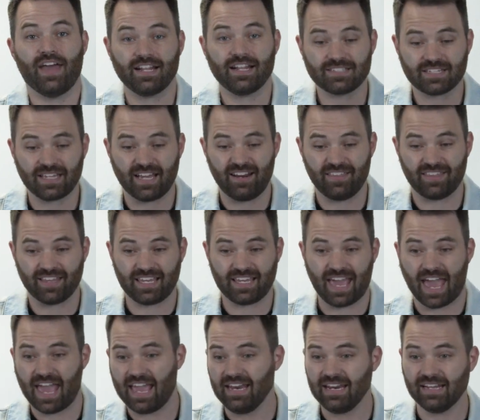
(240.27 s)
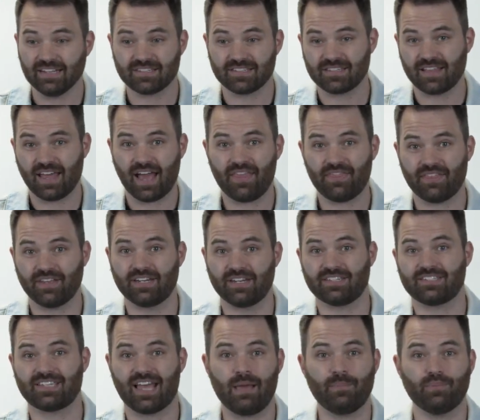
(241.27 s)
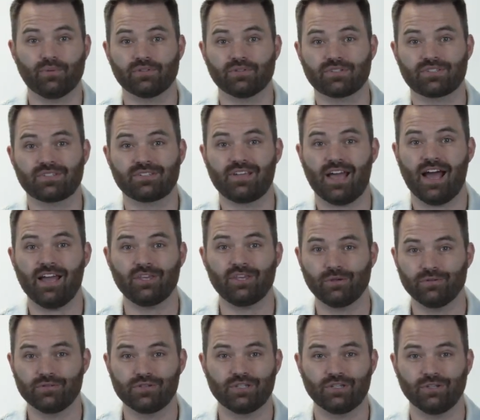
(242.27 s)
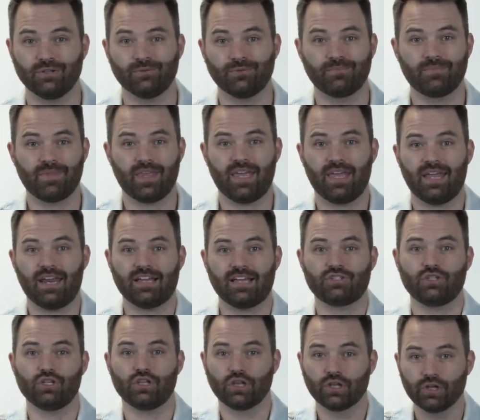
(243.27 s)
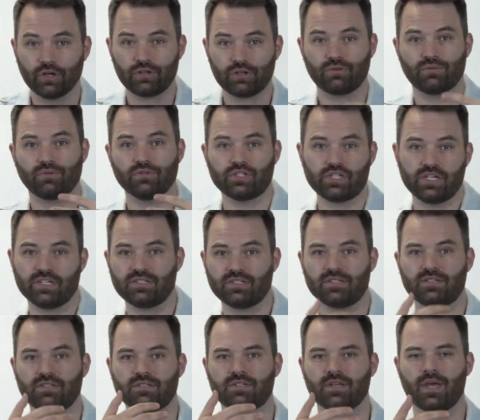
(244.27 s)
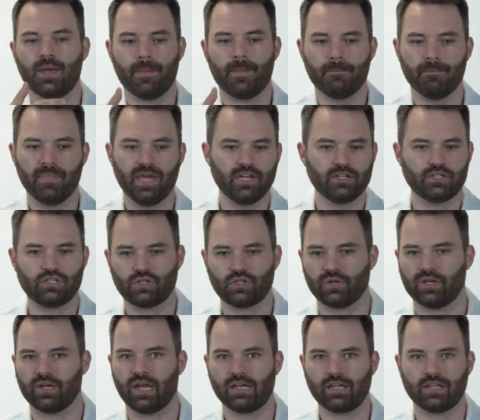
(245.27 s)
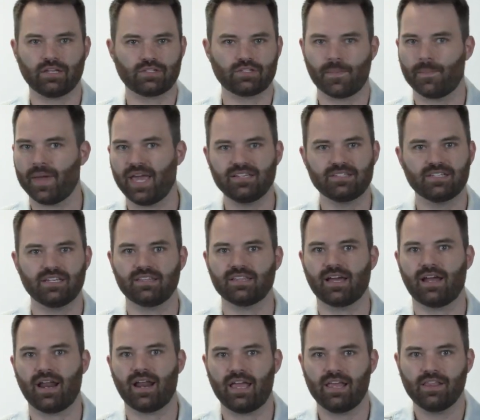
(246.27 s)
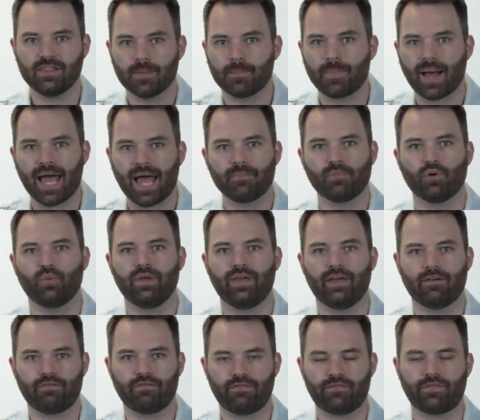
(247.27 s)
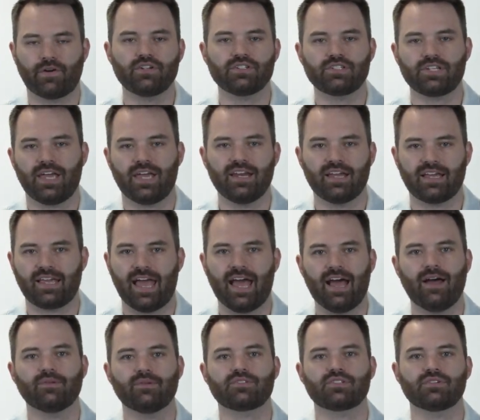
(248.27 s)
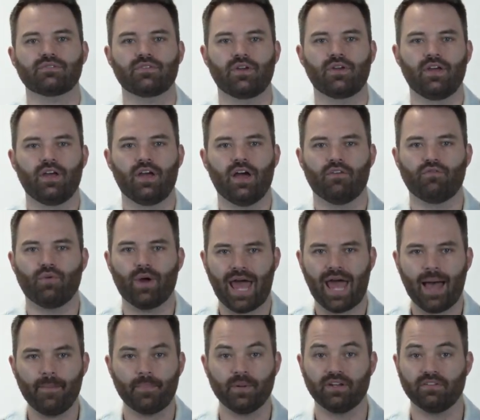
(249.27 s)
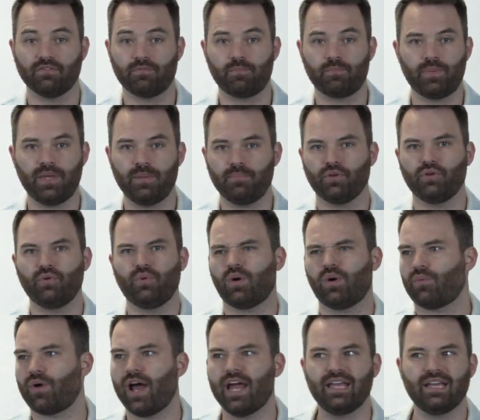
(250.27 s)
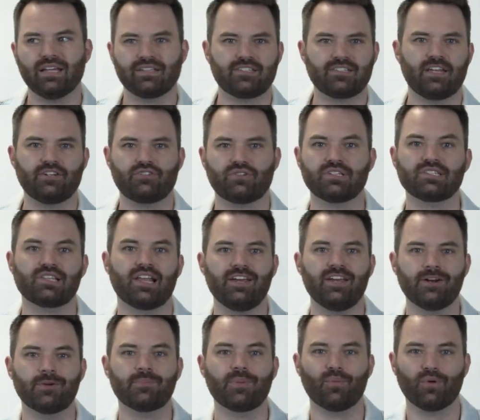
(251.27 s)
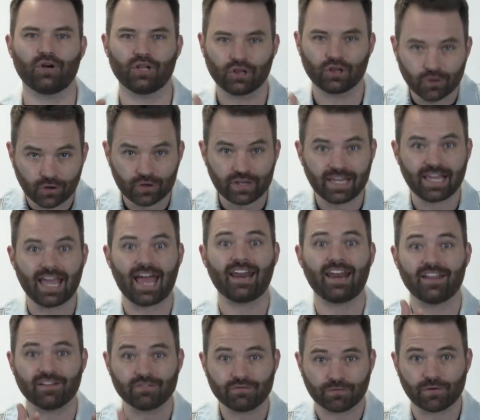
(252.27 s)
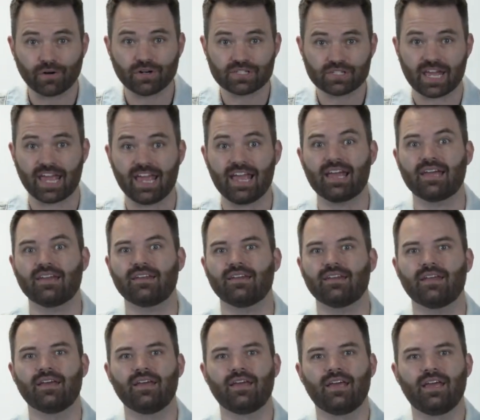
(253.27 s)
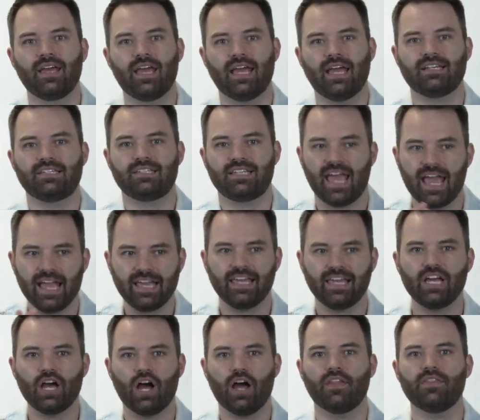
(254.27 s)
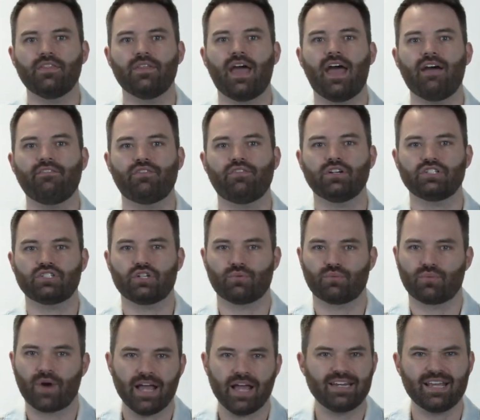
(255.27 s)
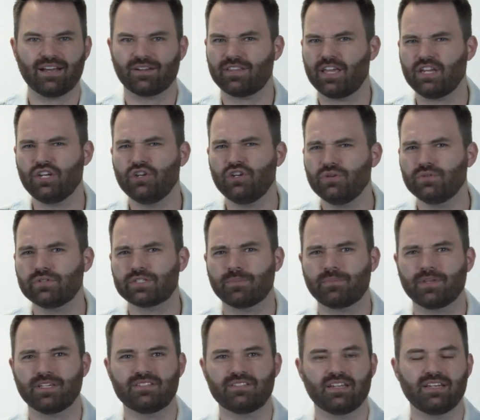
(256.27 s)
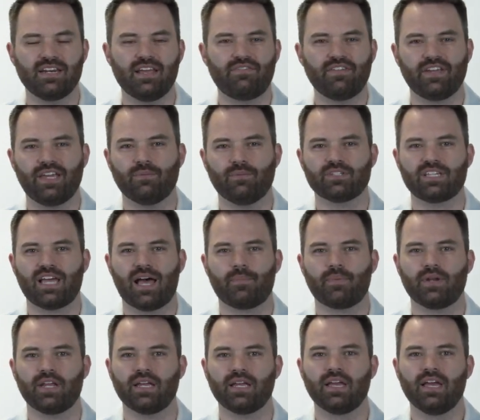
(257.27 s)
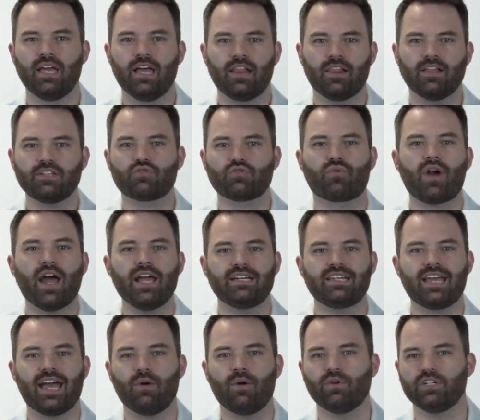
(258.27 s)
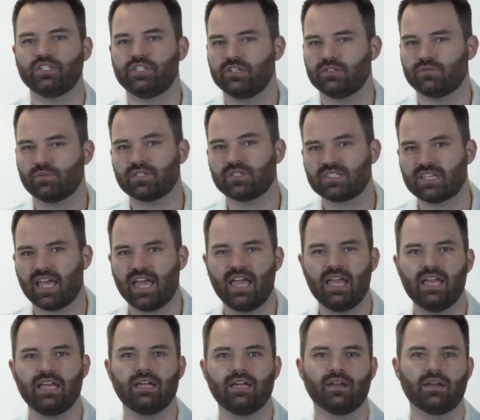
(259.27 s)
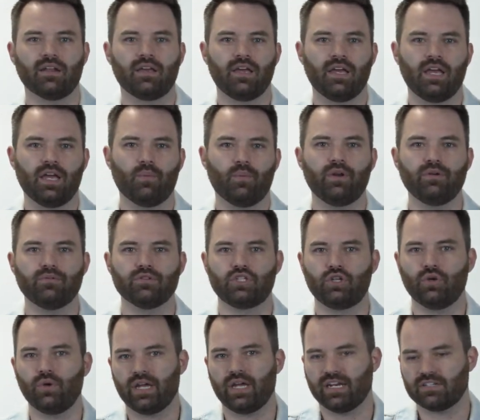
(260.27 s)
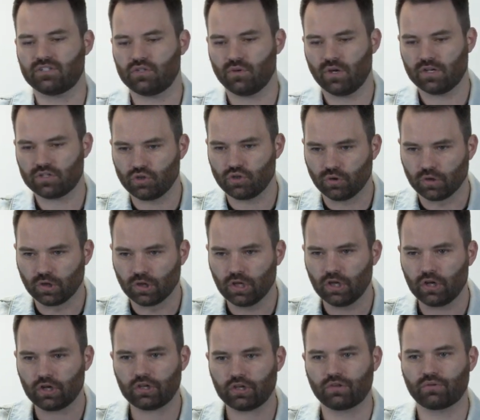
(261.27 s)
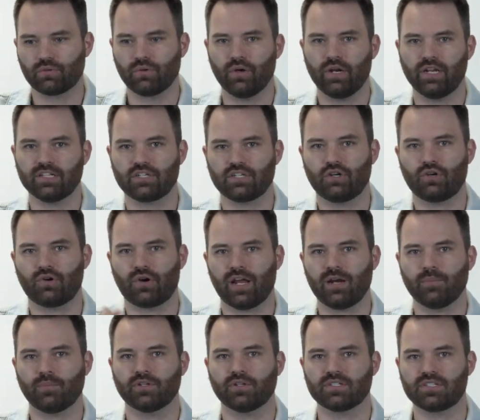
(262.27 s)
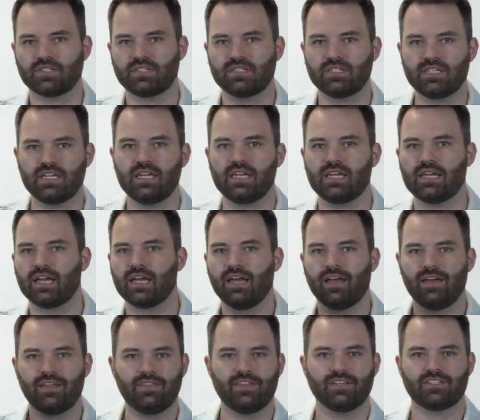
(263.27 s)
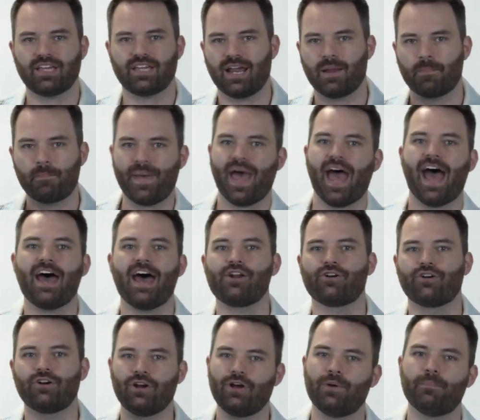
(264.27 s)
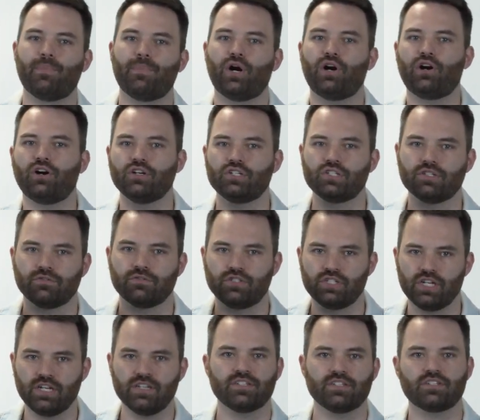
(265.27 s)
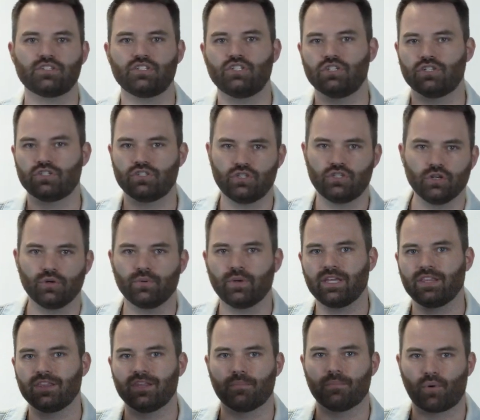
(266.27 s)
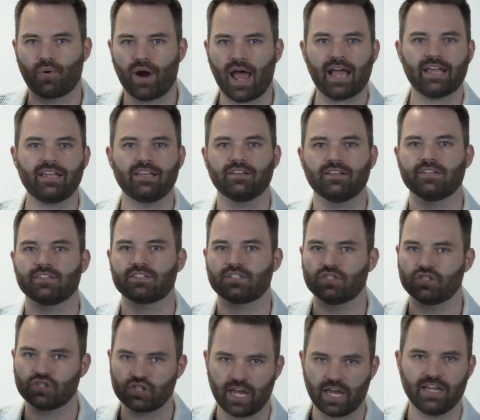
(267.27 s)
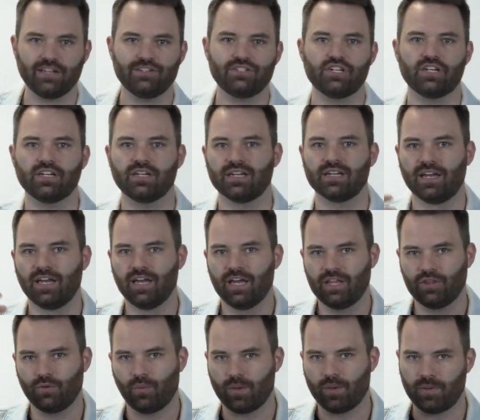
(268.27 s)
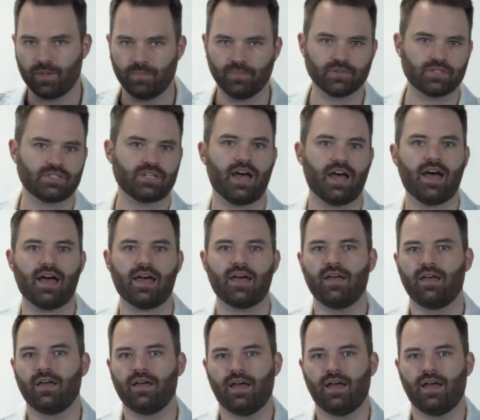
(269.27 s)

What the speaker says: that's kind of the cadence that the disciples got used to. And as you look through Jesus' ministry, it's amazing that in the Bible we have firsthand accounts of what happened. Of people who weren't writing it centuries later, but were looking at it firsthand and taking on the effort to write down, because they knew something significant was happening. Let's write down what Jesus was saying and what he was doing. And as you look through it, it's incredible to see this kind of pattern emerge of Jesus just doing the miraculous and changing the way people saw,